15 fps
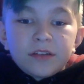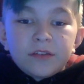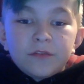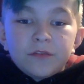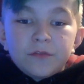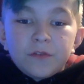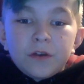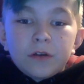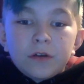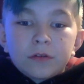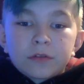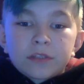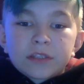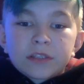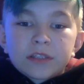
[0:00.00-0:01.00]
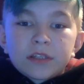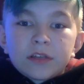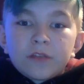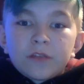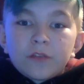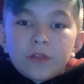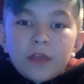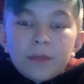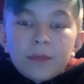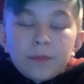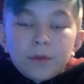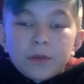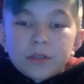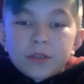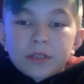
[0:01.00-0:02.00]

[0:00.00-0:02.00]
votes for that person.